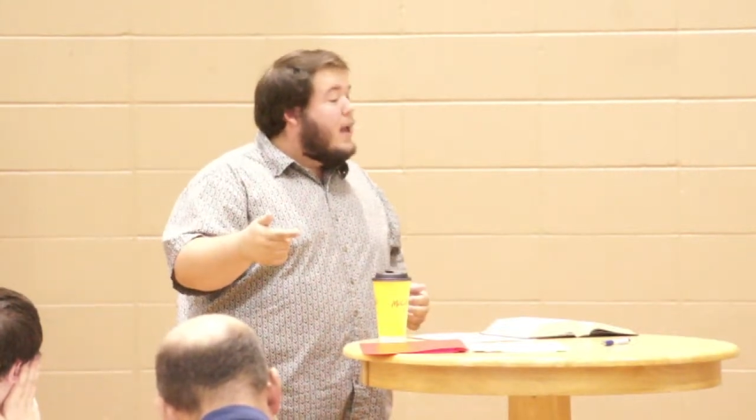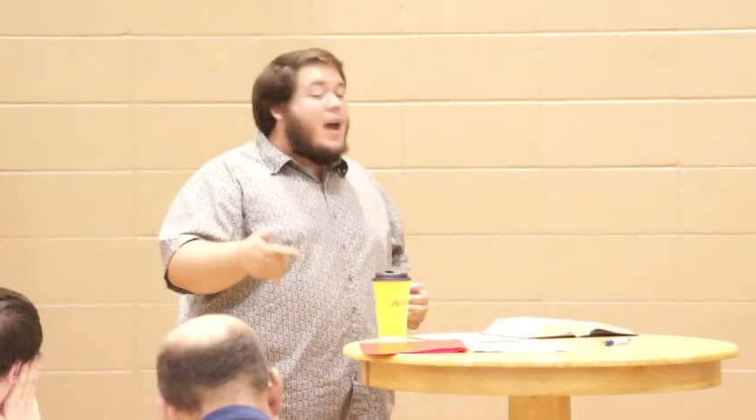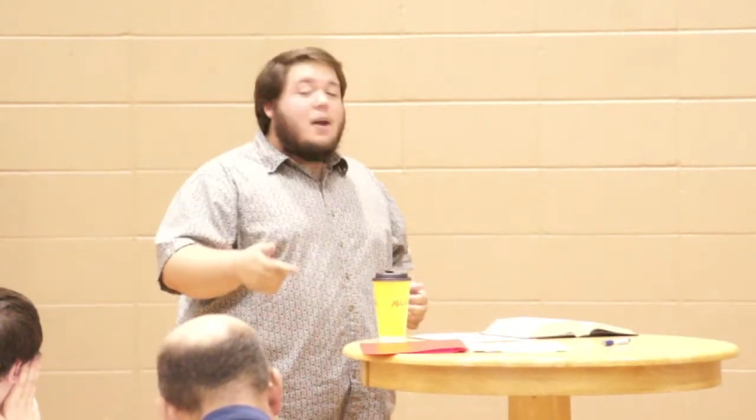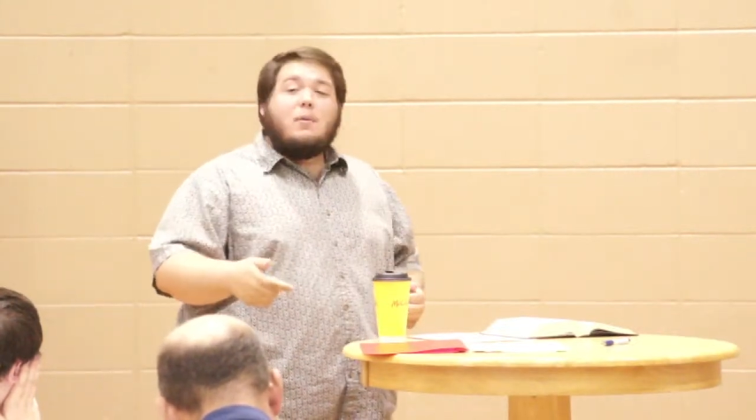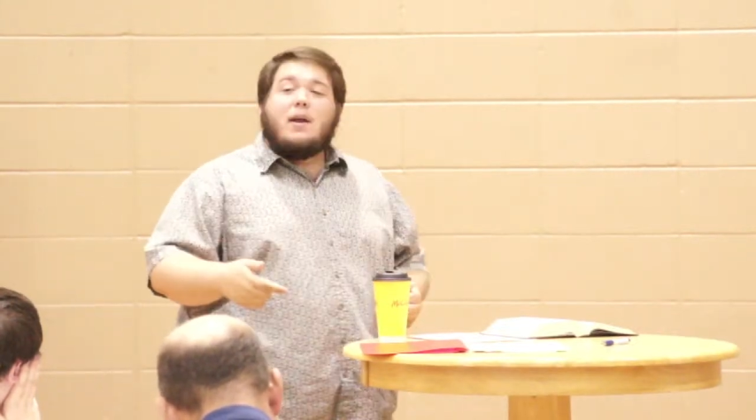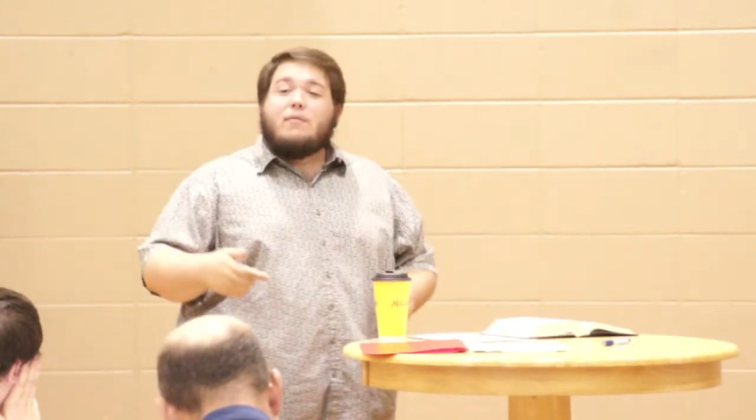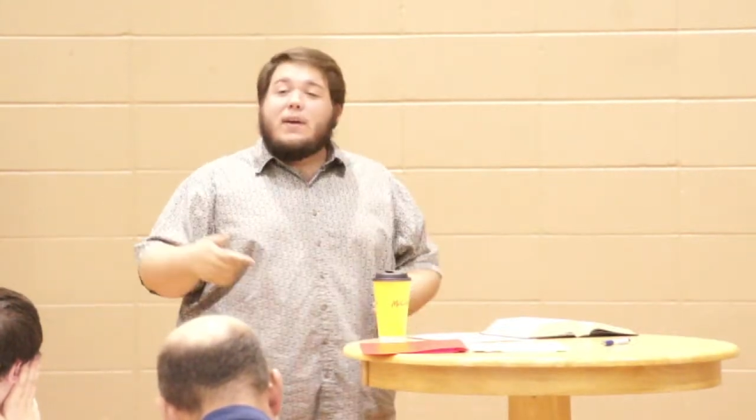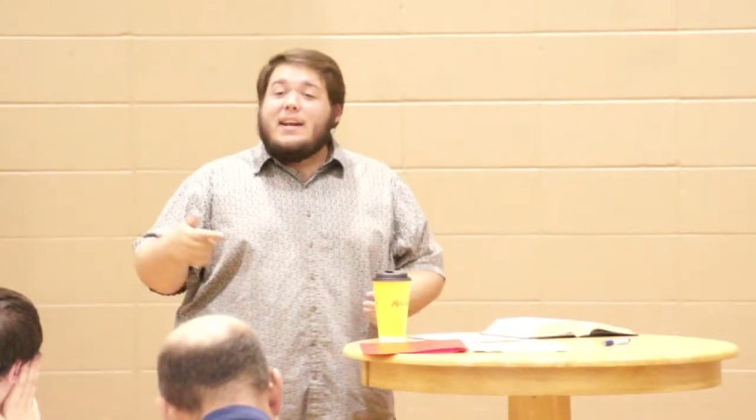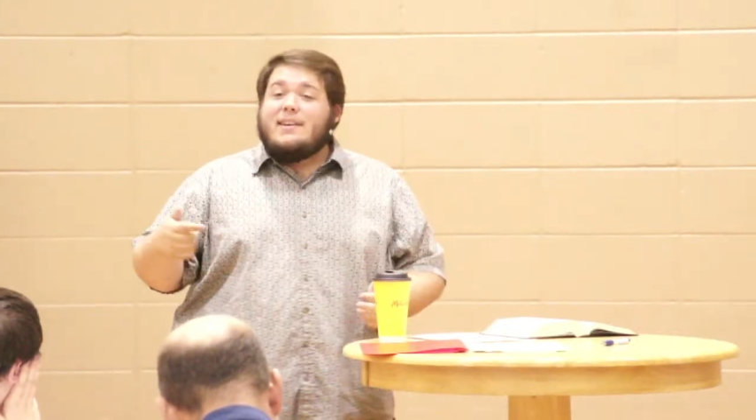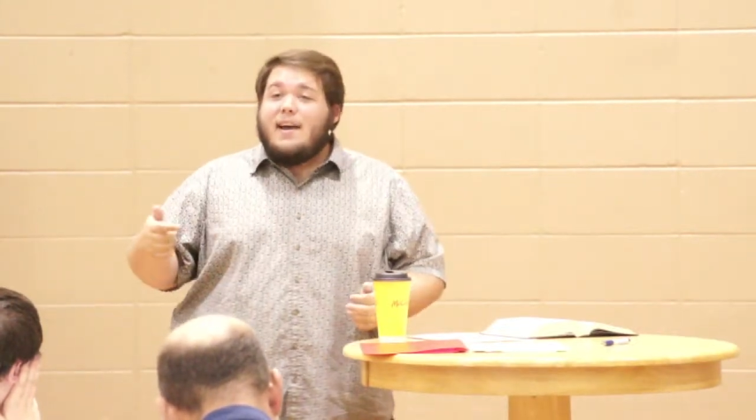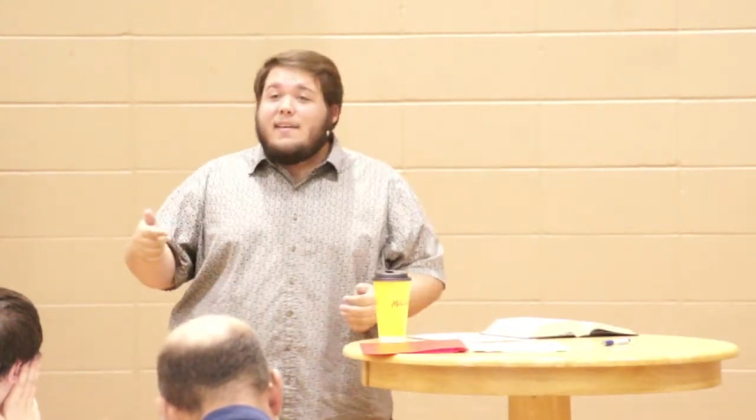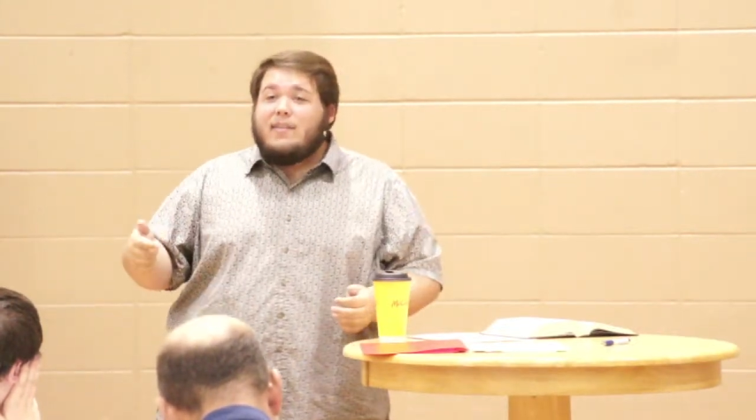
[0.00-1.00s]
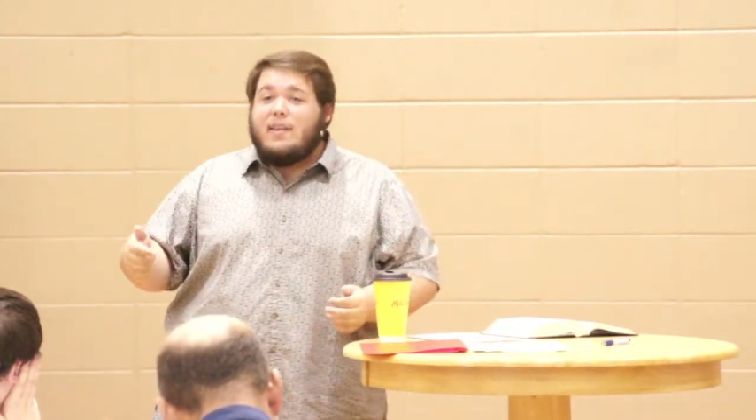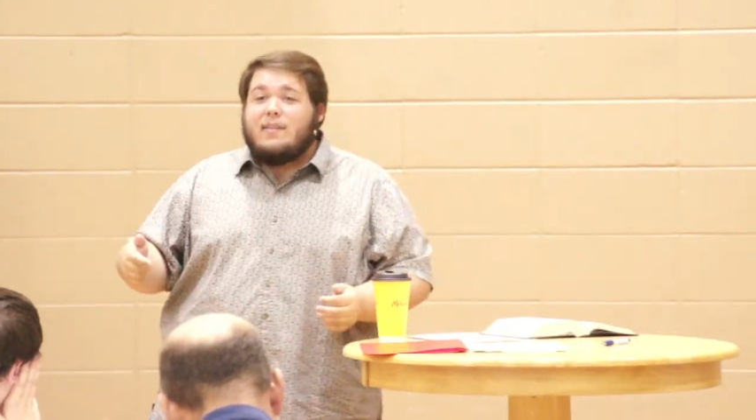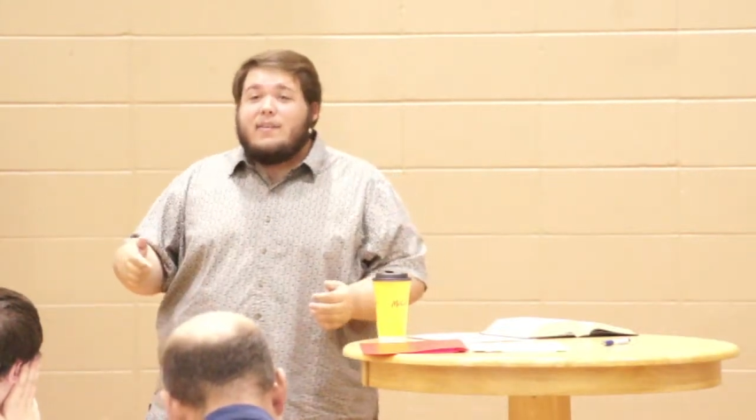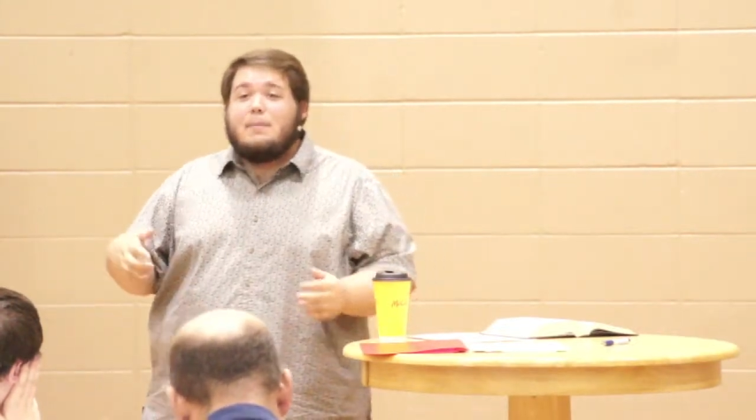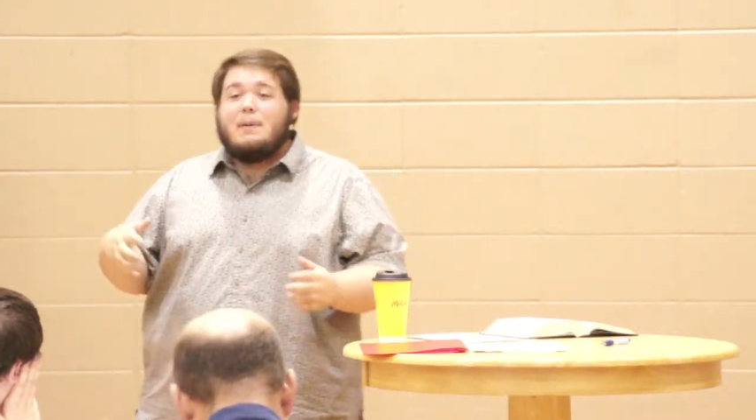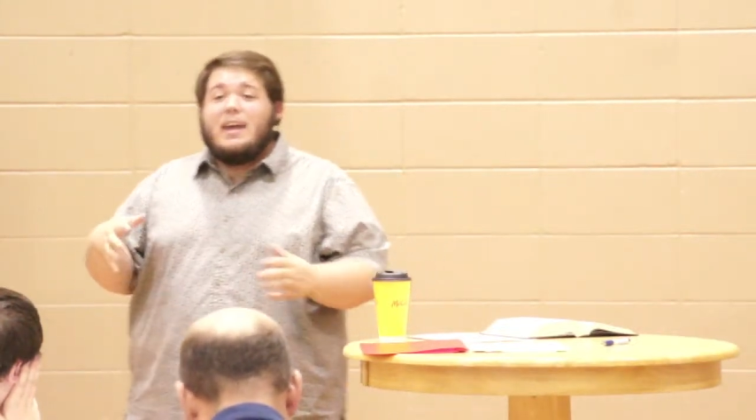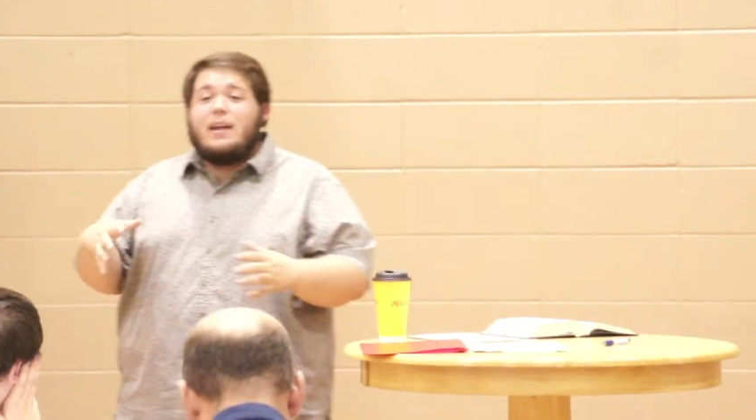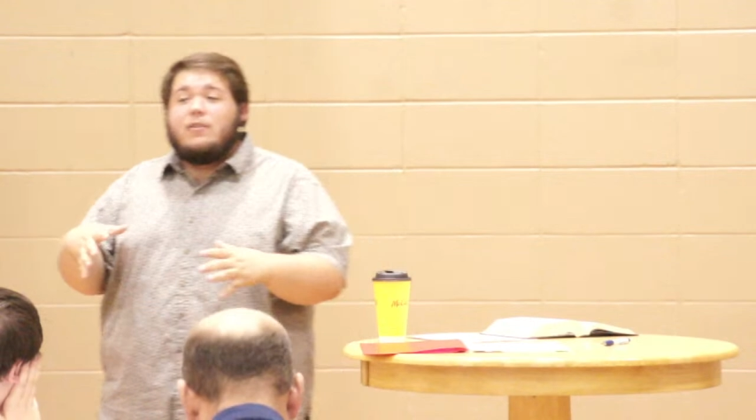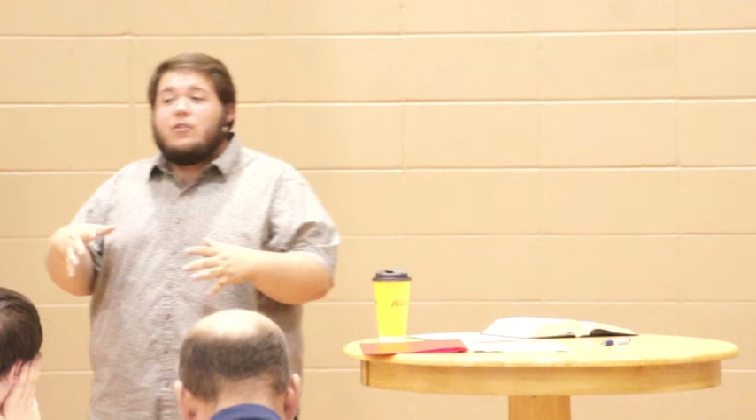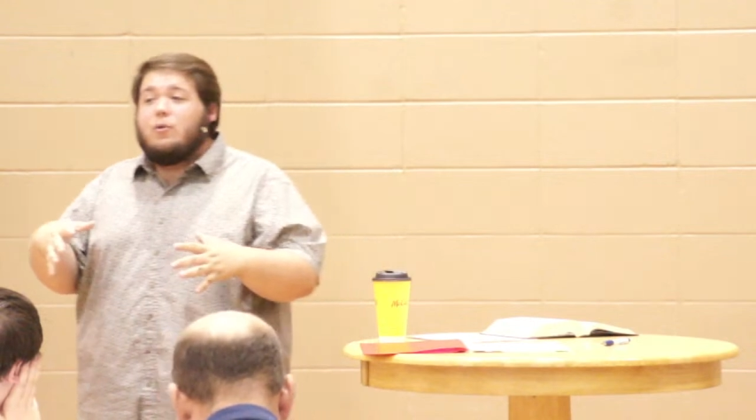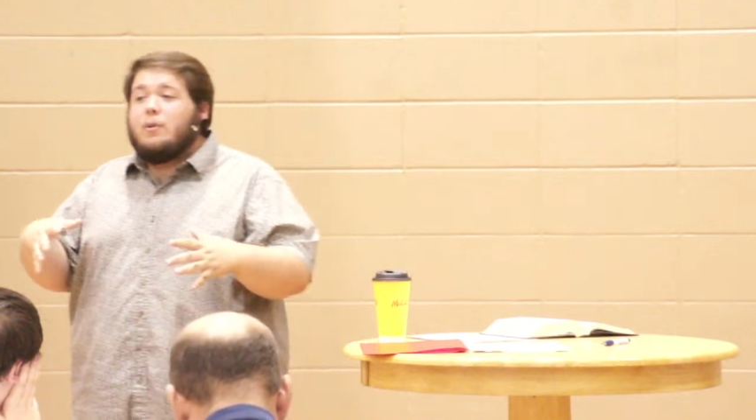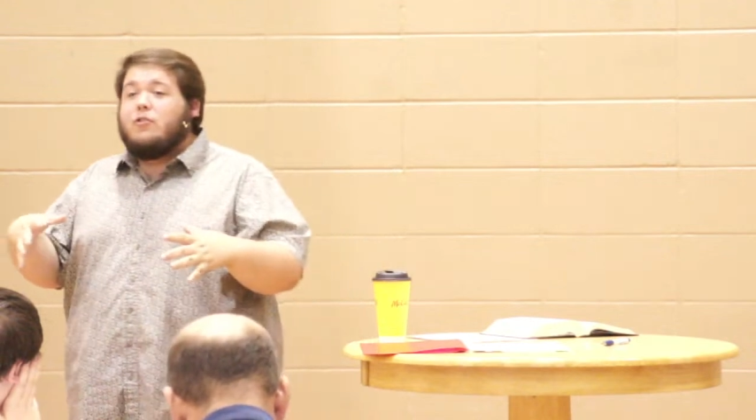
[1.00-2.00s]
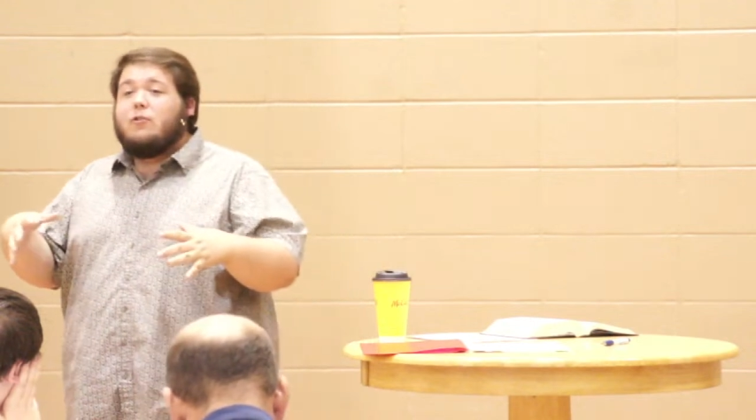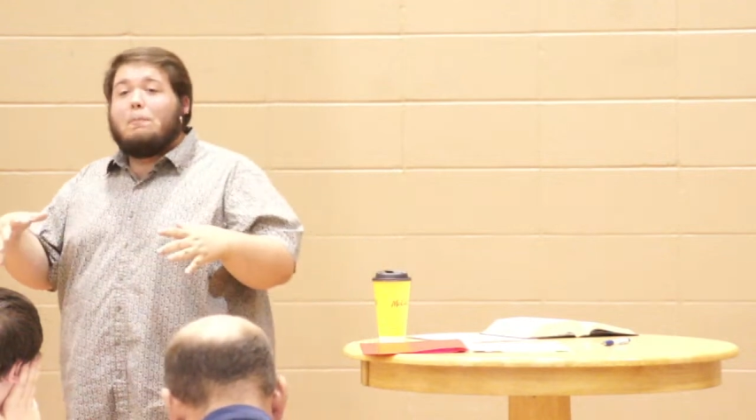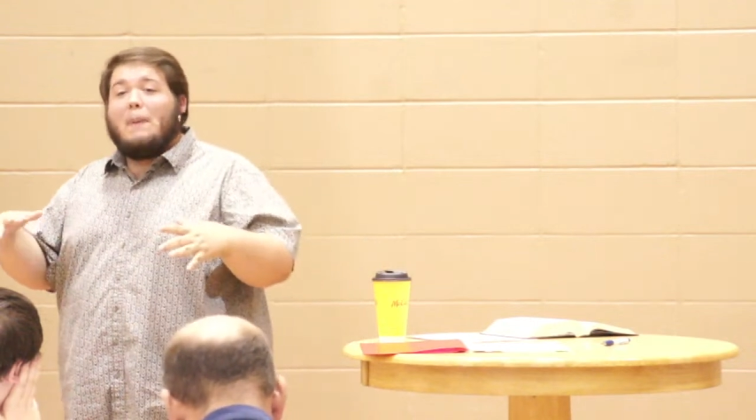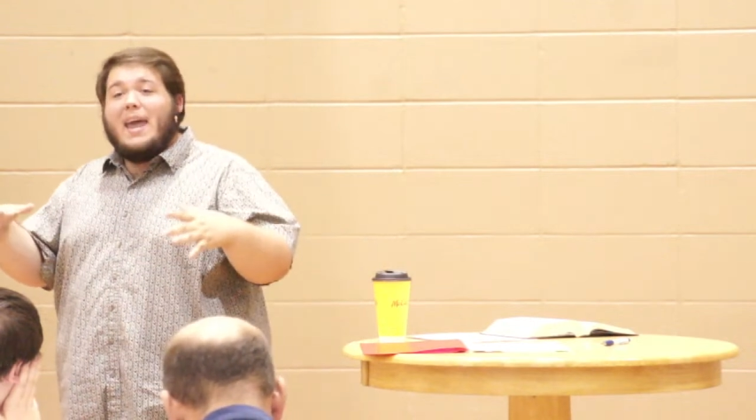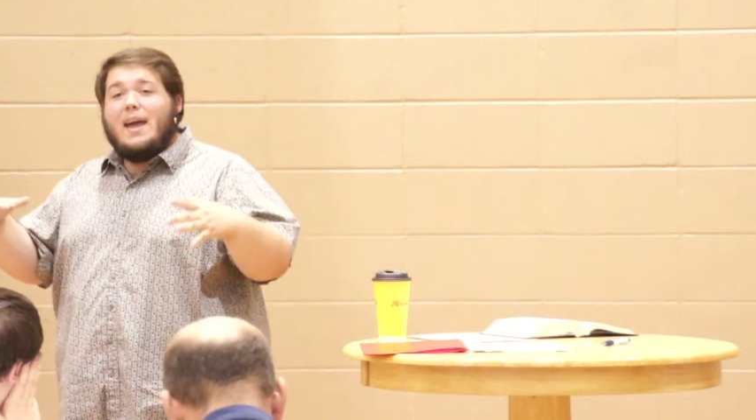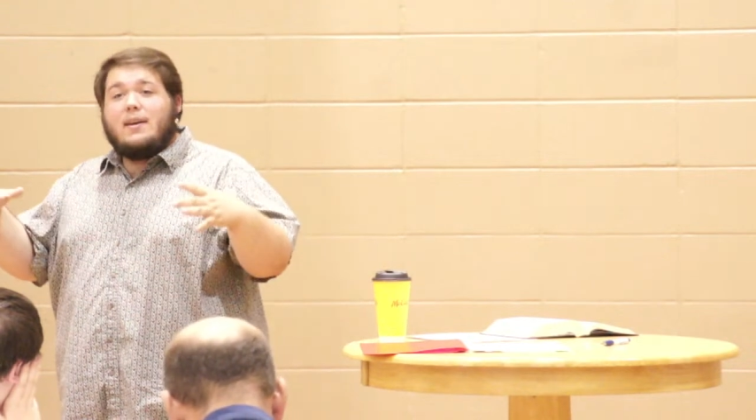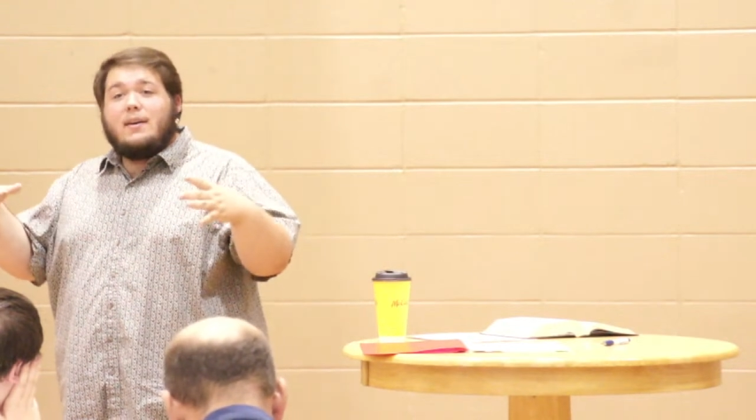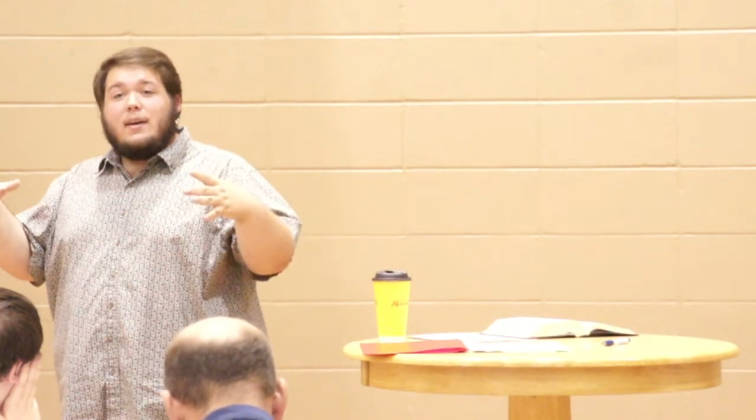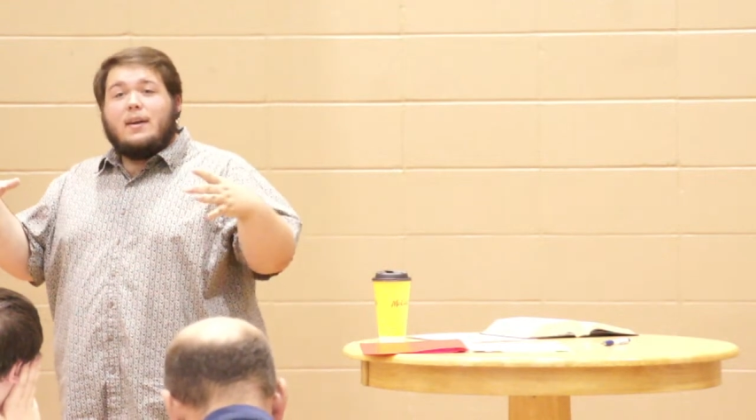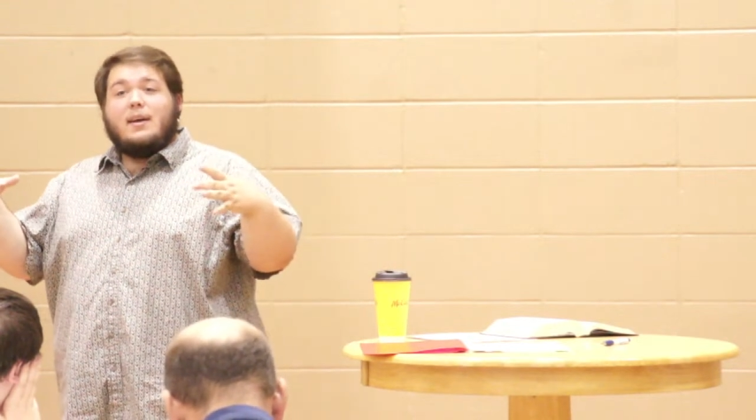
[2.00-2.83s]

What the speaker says: And whenever he does this, he begins to expand